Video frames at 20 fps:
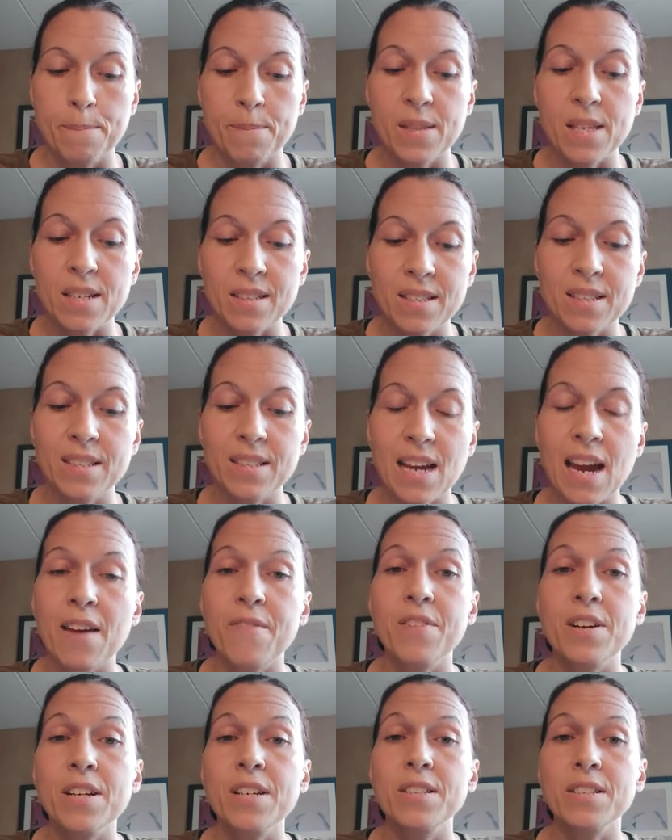This is
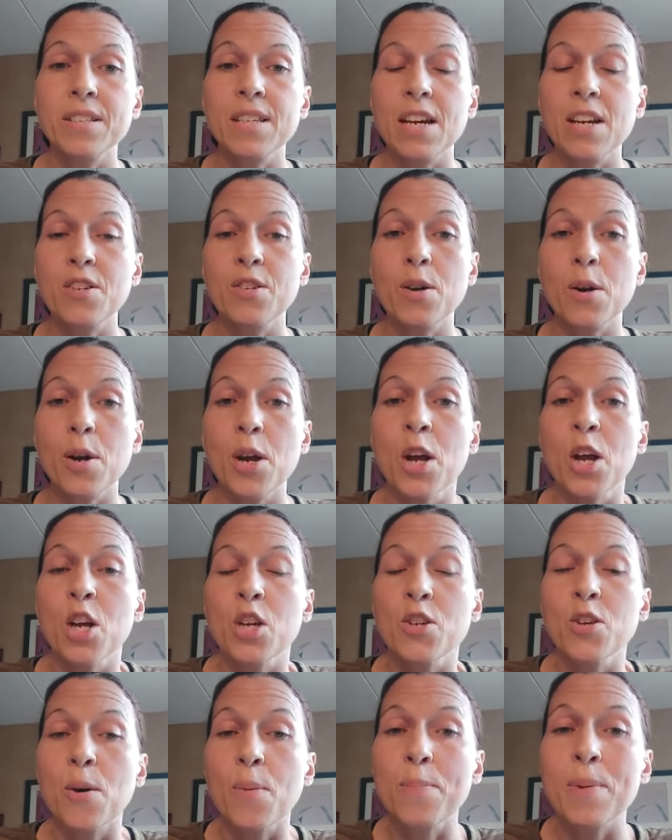evidence that you're
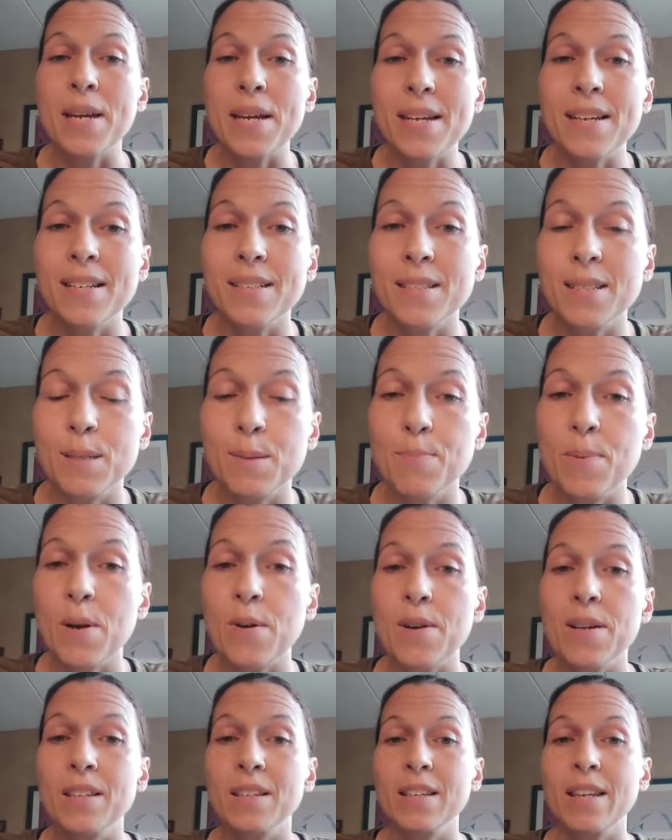you're being
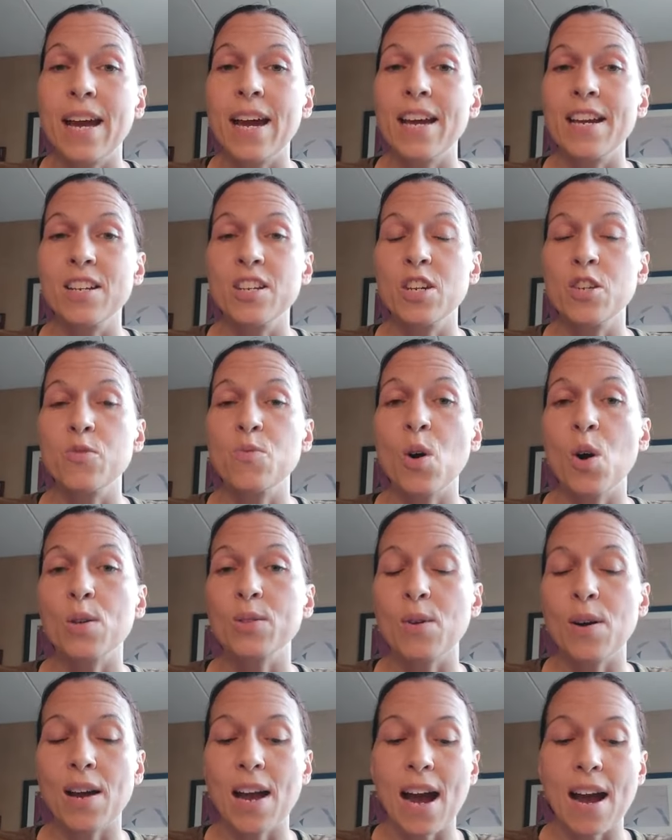spirit led. And you
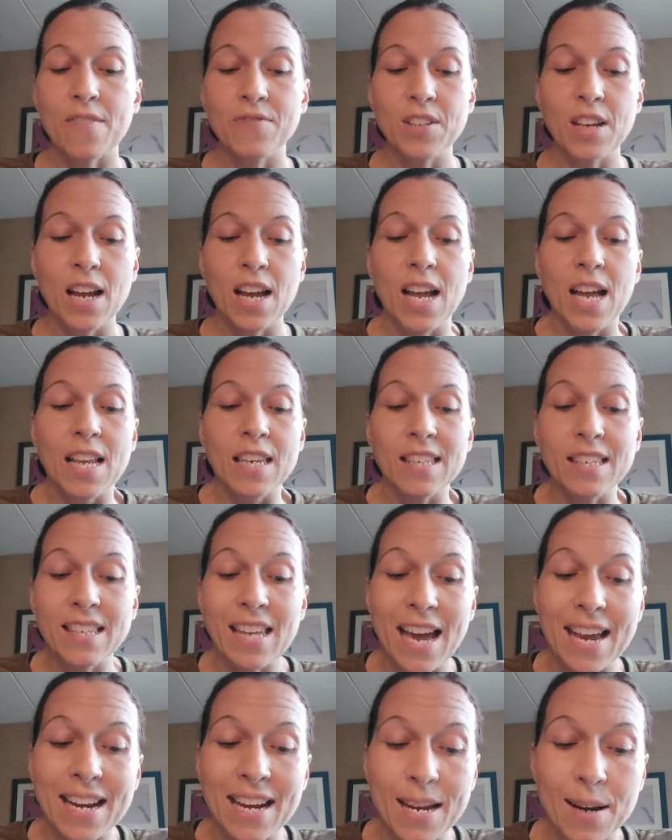also have to
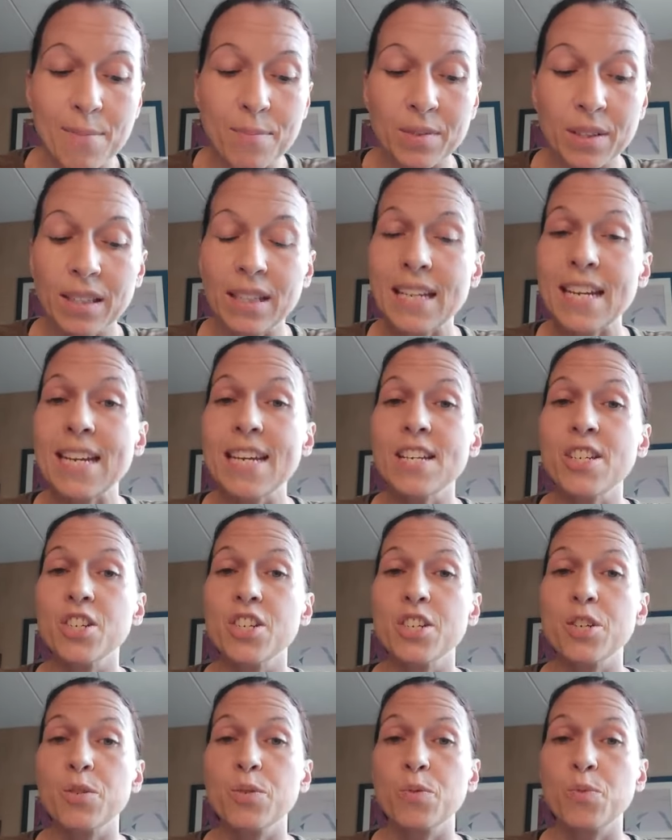let him lead
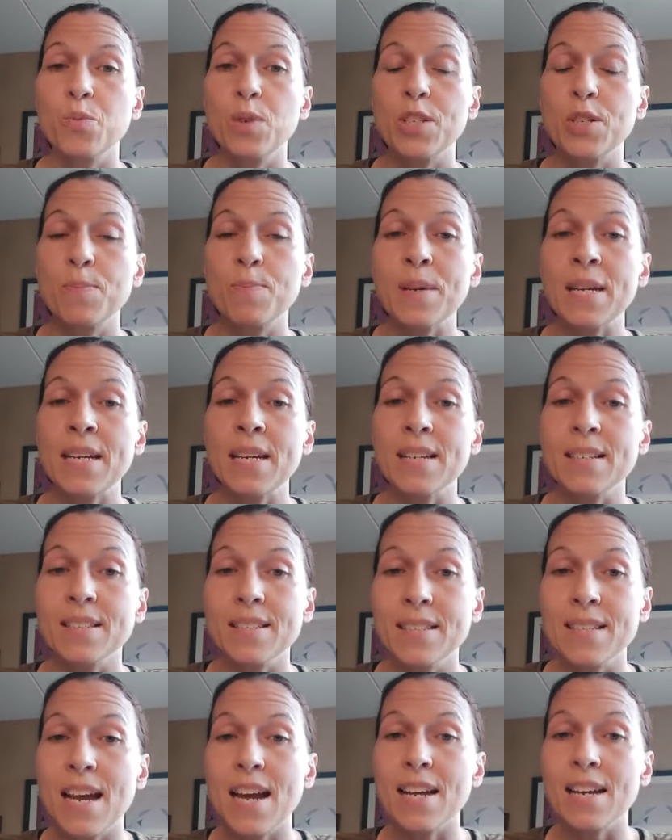you, which
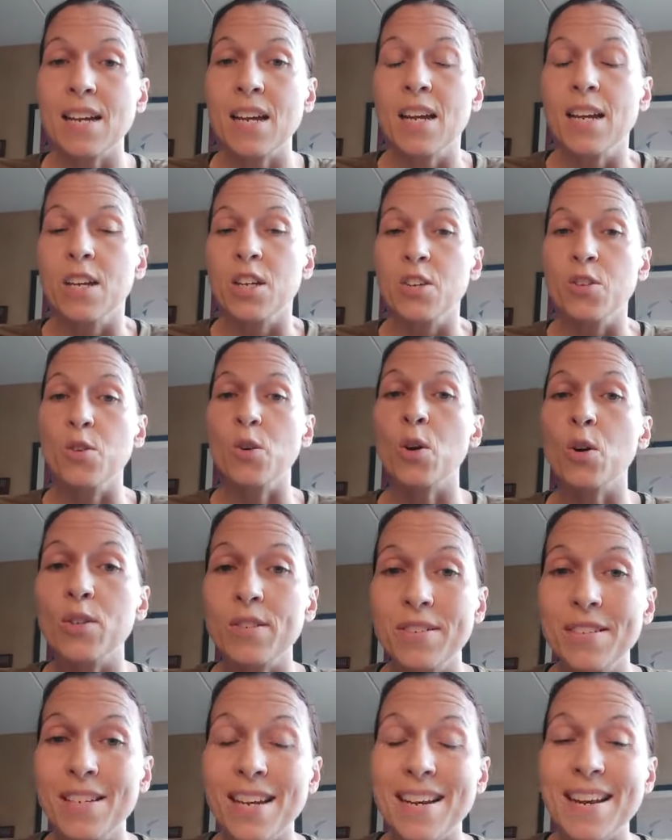means that you're
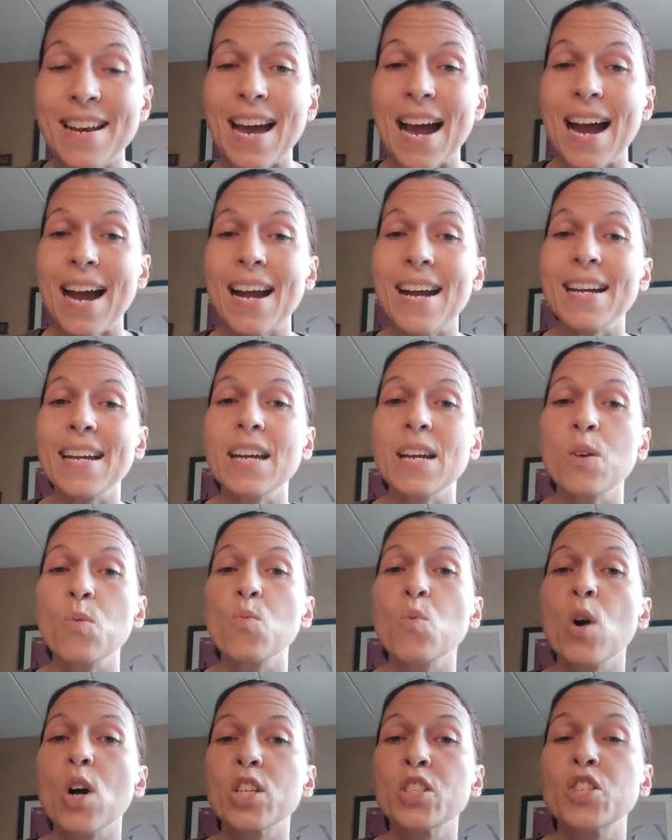
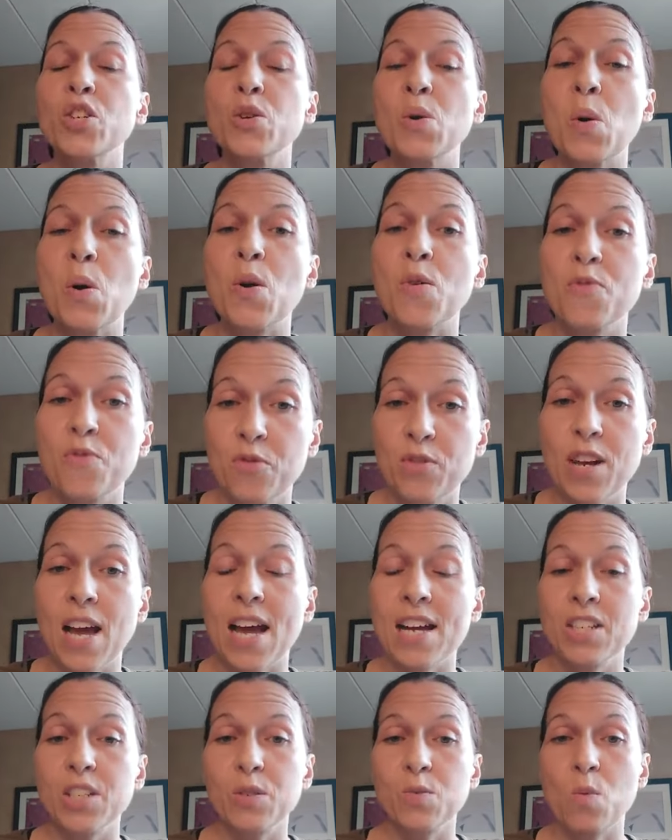denying what your
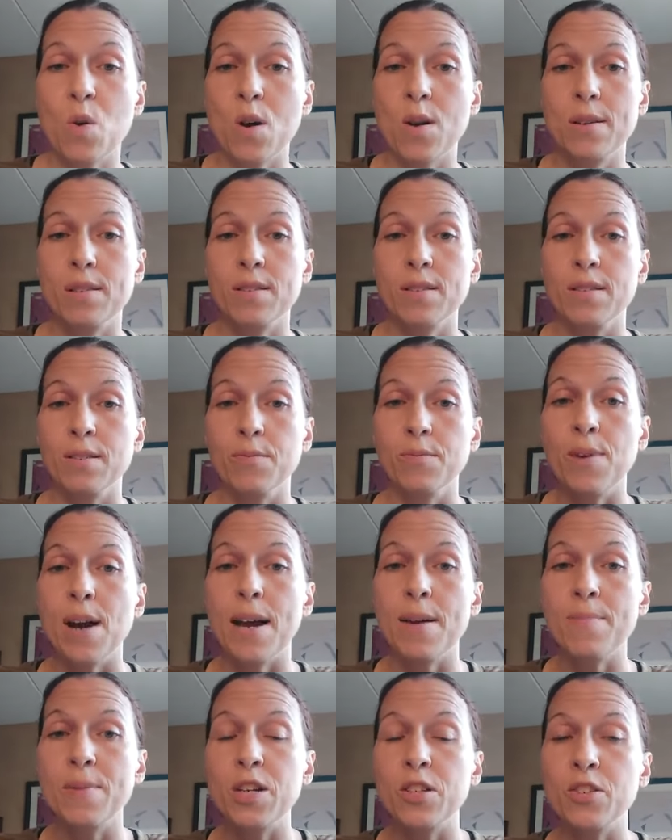flesh wants,
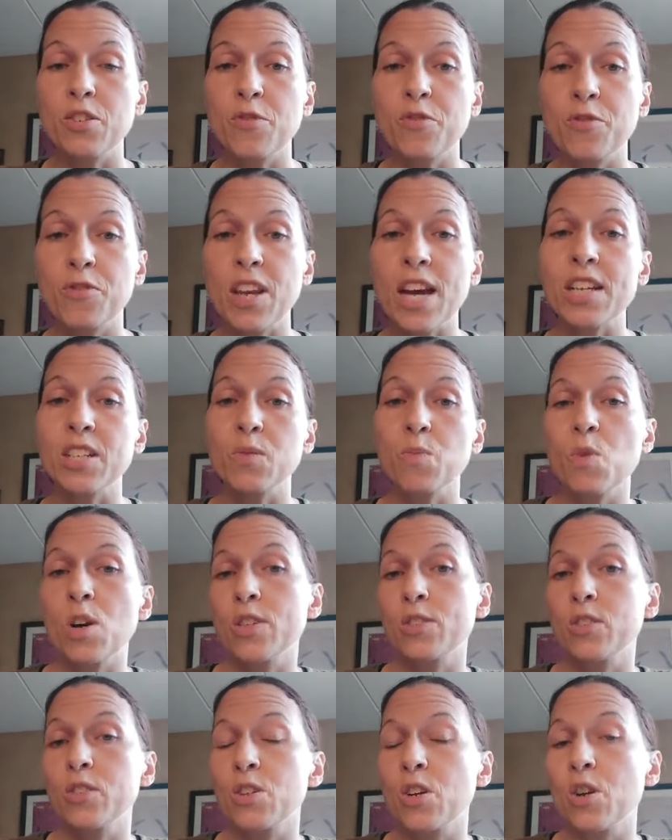right? Because your flesh
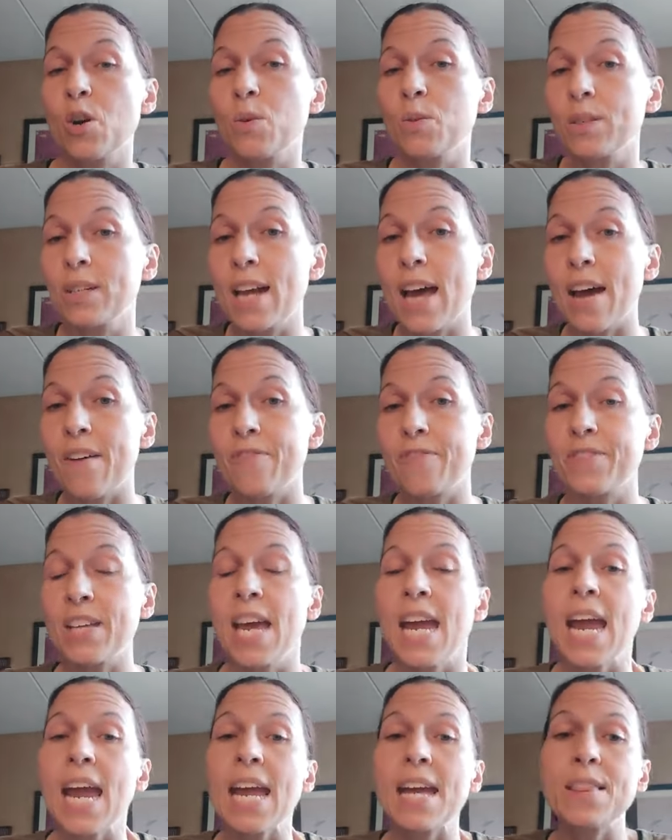wants to go left
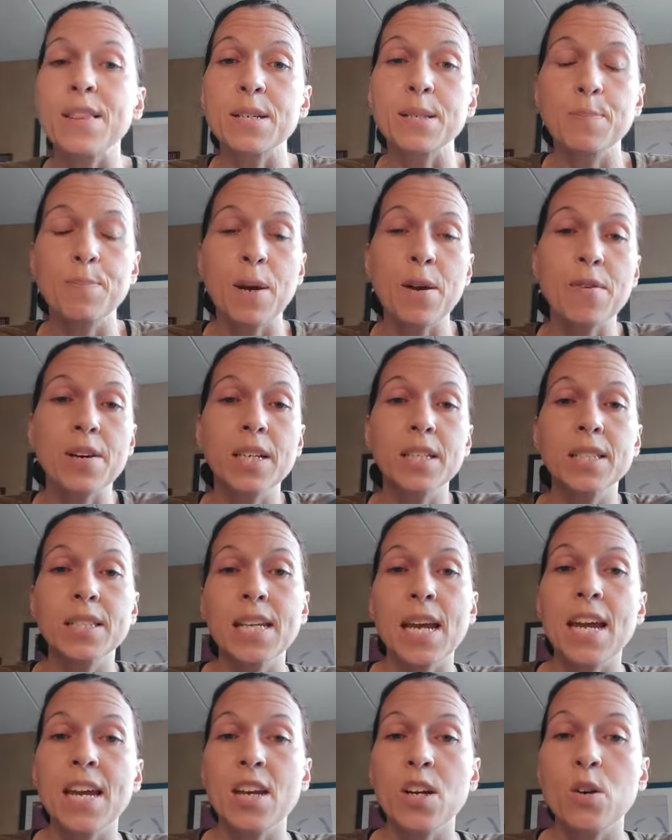and the spirit is
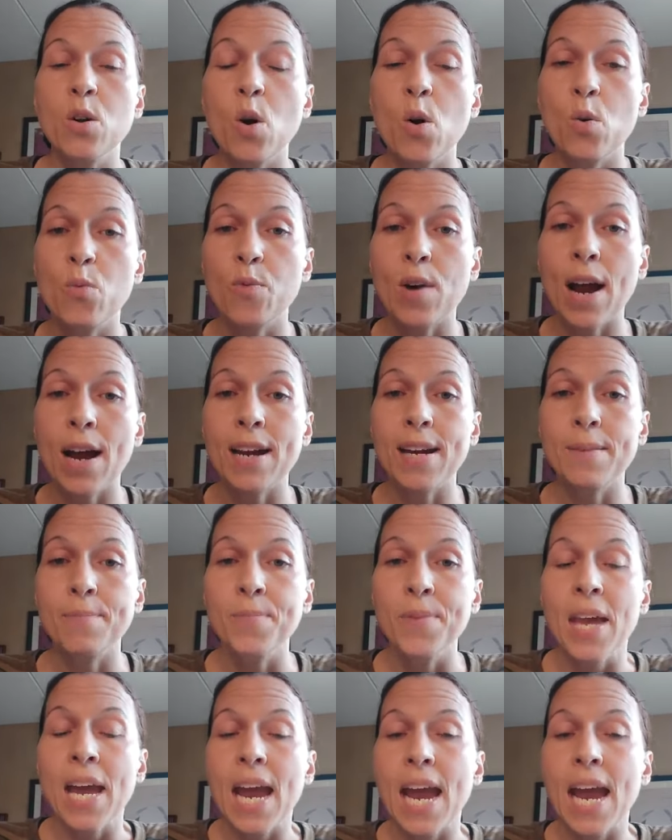saying go right.